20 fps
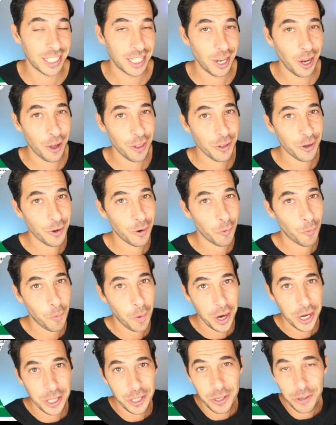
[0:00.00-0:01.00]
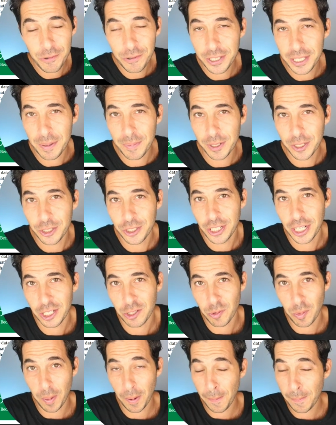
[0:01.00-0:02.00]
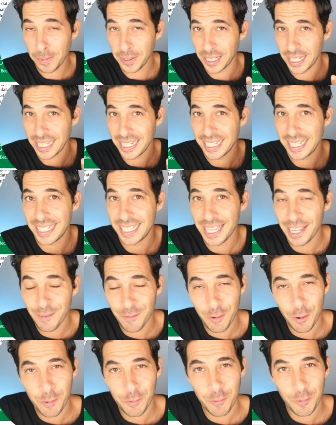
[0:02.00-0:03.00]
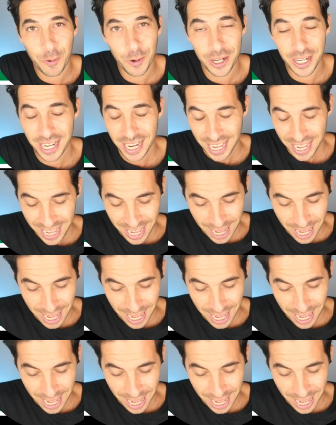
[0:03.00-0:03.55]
The other one and two stimulus checks Republicans did vote for.